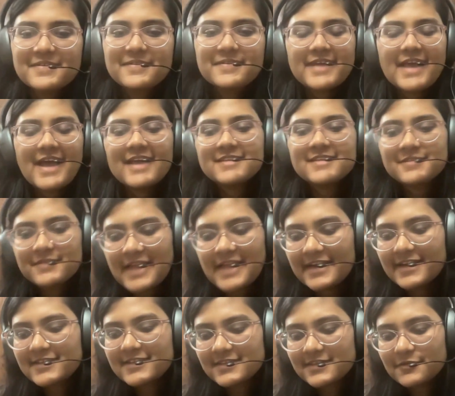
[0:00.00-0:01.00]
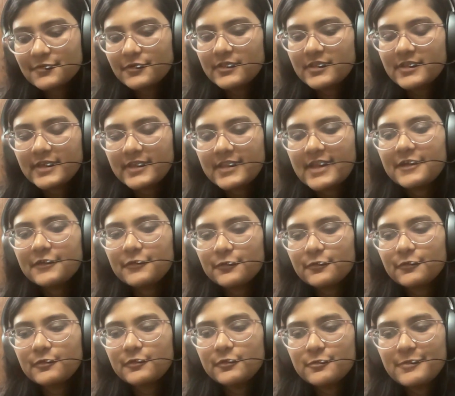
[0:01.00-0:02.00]
yeah, so that is a good thing that
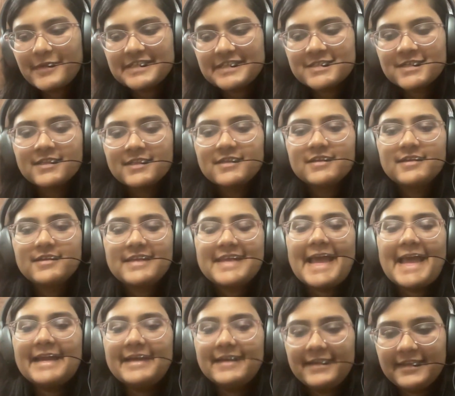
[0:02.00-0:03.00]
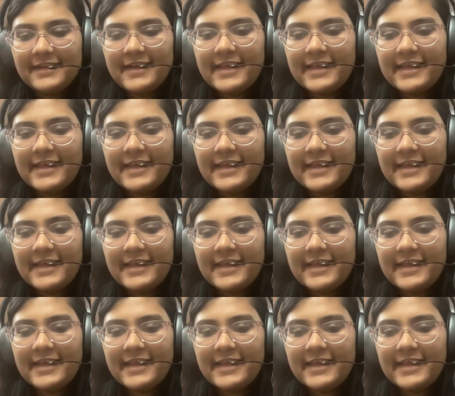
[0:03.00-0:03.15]
you mentioned the reality.